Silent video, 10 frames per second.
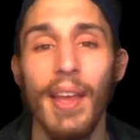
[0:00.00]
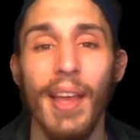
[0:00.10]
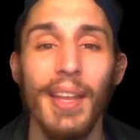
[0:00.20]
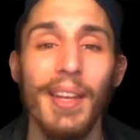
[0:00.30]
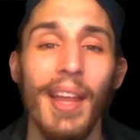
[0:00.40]

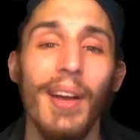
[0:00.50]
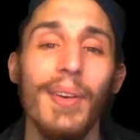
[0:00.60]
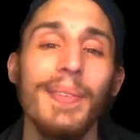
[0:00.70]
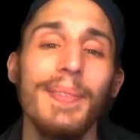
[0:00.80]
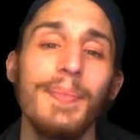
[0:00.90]
And now,
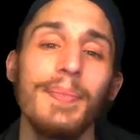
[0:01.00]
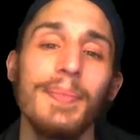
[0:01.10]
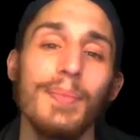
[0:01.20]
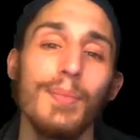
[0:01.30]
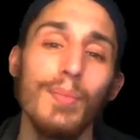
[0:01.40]

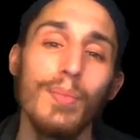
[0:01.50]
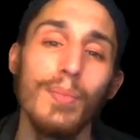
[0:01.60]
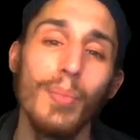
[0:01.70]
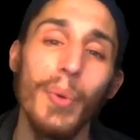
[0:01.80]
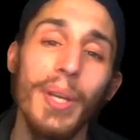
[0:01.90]

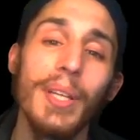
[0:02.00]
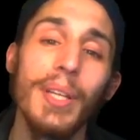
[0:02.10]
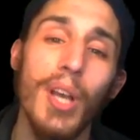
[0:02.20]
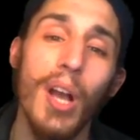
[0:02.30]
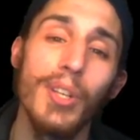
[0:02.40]
bringing to
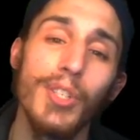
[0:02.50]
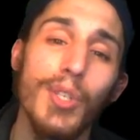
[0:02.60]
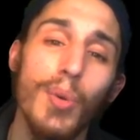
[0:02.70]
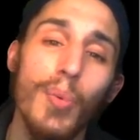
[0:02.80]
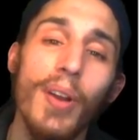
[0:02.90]
conscious
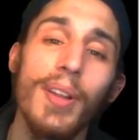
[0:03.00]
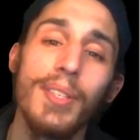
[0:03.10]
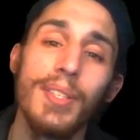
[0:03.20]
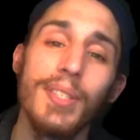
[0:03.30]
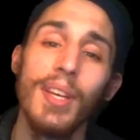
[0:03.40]

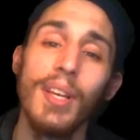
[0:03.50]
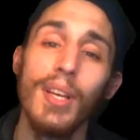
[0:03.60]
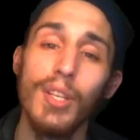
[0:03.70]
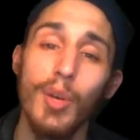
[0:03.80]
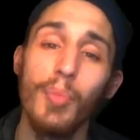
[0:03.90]
awareness
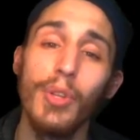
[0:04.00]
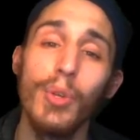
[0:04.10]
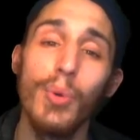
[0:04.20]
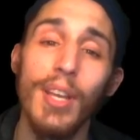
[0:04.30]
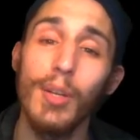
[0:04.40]
someone you
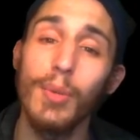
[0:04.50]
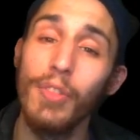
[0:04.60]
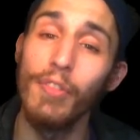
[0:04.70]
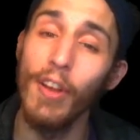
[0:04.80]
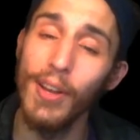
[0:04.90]
connect with
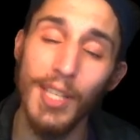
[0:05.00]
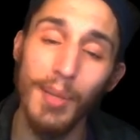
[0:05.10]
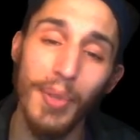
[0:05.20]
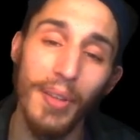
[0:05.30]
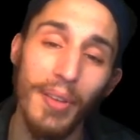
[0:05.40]
very
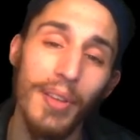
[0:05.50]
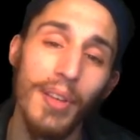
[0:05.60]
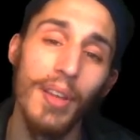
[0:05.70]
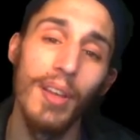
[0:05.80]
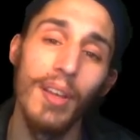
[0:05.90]
deeply,
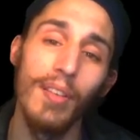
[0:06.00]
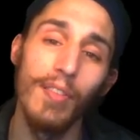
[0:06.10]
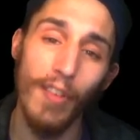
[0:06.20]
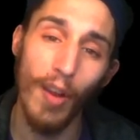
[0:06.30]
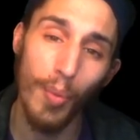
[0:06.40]

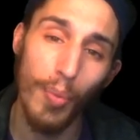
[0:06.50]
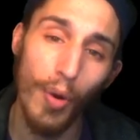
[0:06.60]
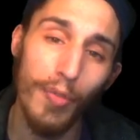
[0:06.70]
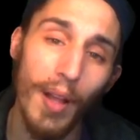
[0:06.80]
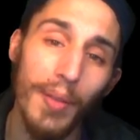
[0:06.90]
very
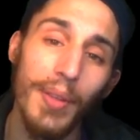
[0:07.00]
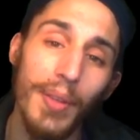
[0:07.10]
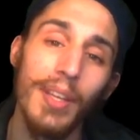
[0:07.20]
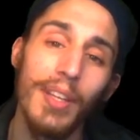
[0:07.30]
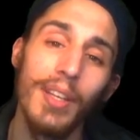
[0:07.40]
profoundly,
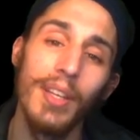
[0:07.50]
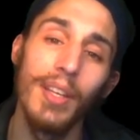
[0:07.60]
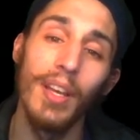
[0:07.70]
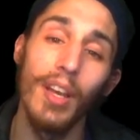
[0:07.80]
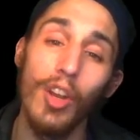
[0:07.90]

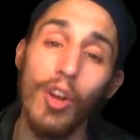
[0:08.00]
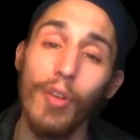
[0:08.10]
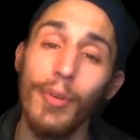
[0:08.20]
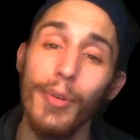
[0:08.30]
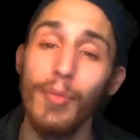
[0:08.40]
and
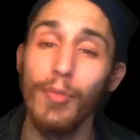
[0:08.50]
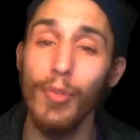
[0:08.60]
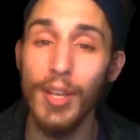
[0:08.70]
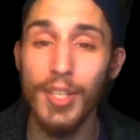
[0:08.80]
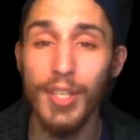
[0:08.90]
offering them
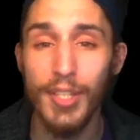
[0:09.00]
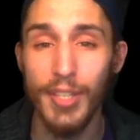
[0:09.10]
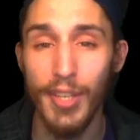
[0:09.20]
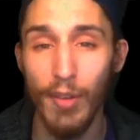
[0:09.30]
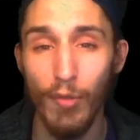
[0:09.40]
phrases
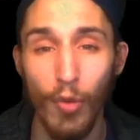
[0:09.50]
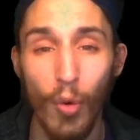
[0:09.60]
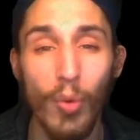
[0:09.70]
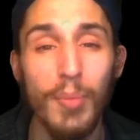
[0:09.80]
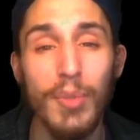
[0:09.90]
and
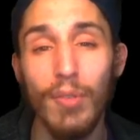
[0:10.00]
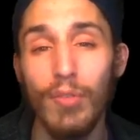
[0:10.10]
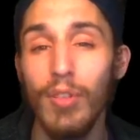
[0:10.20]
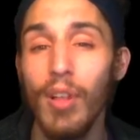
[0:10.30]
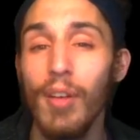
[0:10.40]
forms
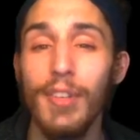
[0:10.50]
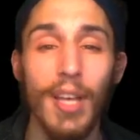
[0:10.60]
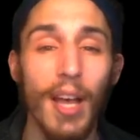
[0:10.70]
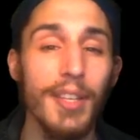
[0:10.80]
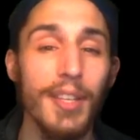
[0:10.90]
of loving
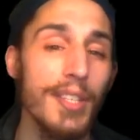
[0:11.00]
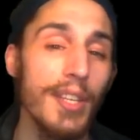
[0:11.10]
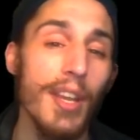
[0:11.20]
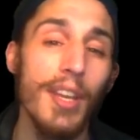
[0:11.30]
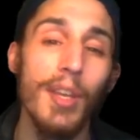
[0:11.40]
kindness in
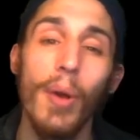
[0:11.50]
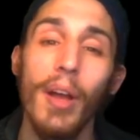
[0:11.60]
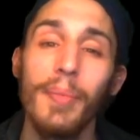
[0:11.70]
any way.